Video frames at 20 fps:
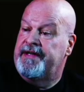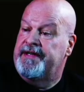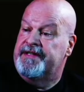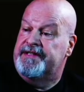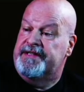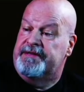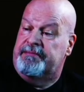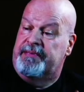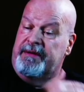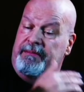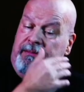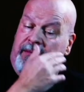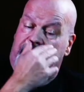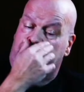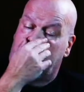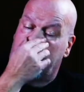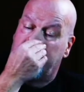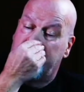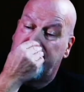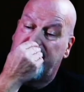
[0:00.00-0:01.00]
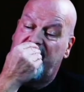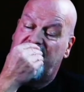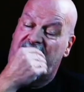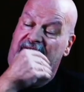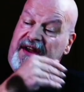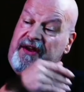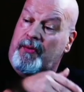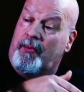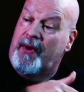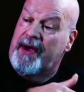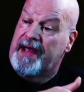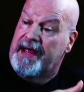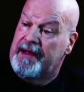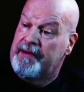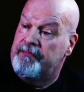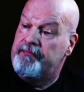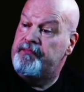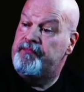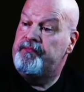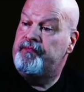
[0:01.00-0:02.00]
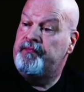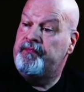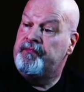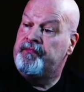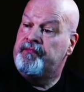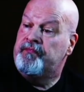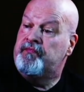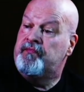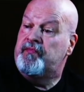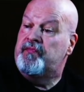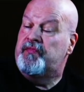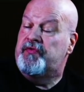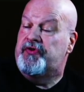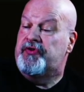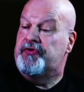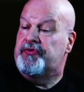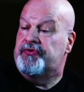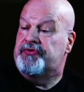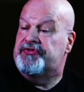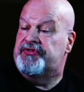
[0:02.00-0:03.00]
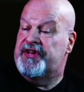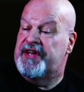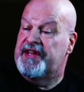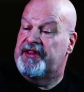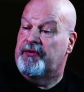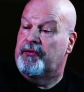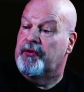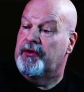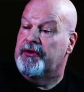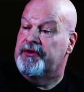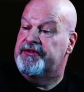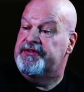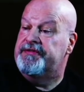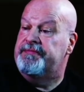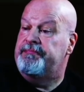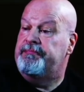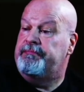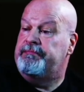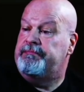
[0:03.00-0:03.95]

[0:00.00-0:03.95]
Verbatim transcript: is that people find a way to say the words.